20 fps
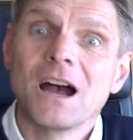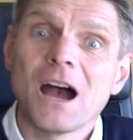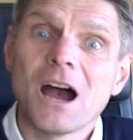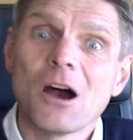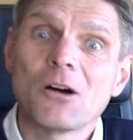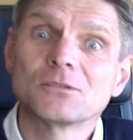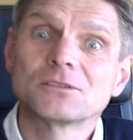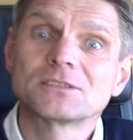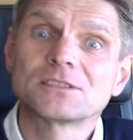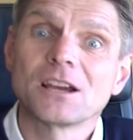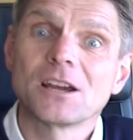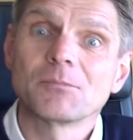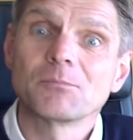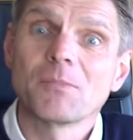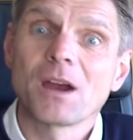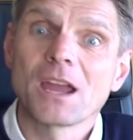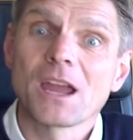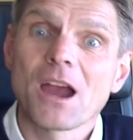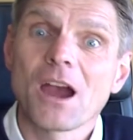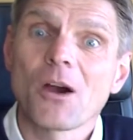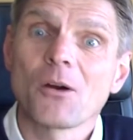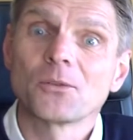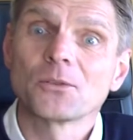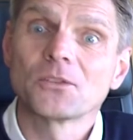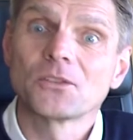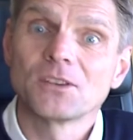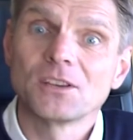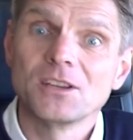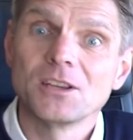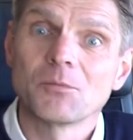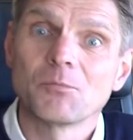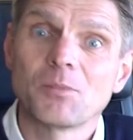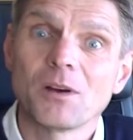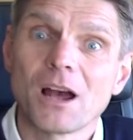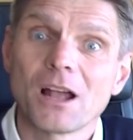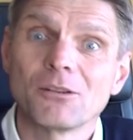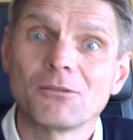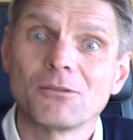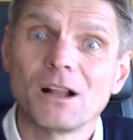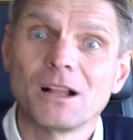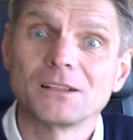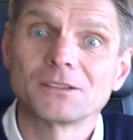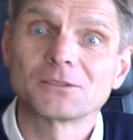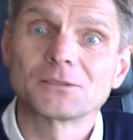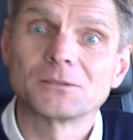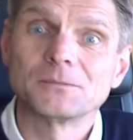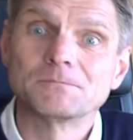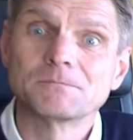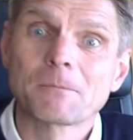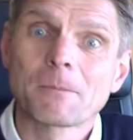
outside my house here in Palo Alto.